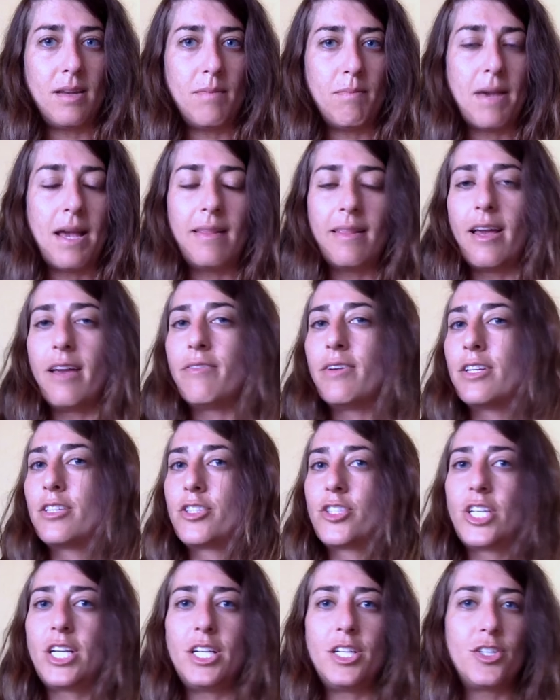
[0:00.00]
my life has
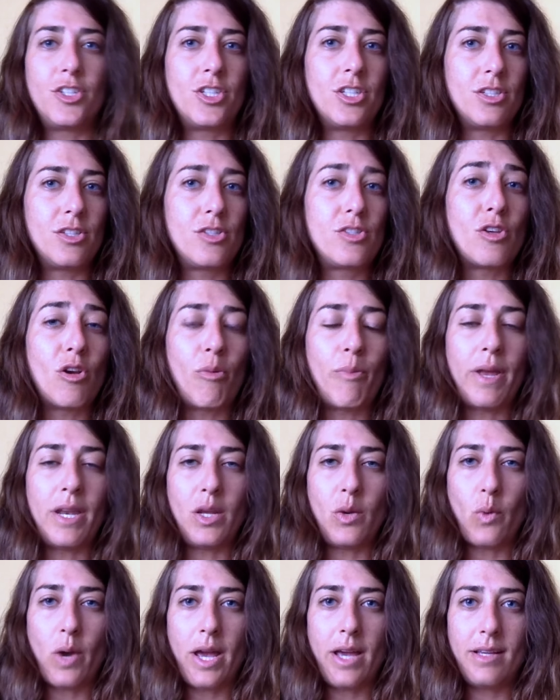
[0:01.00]
changed in so many
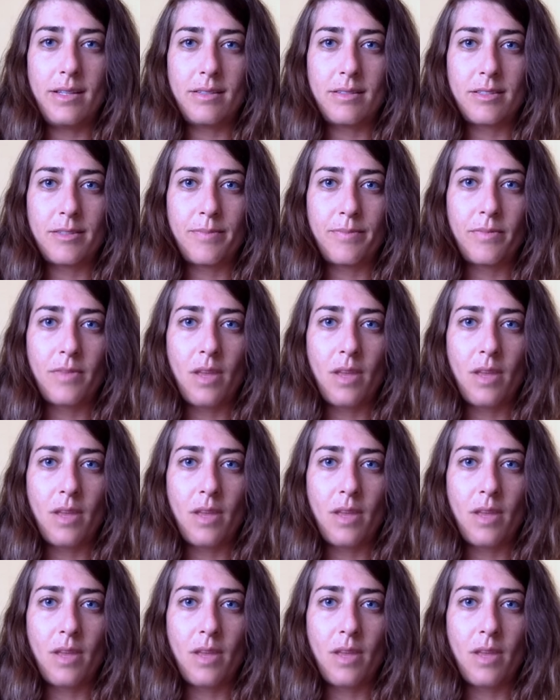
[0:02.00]
ways.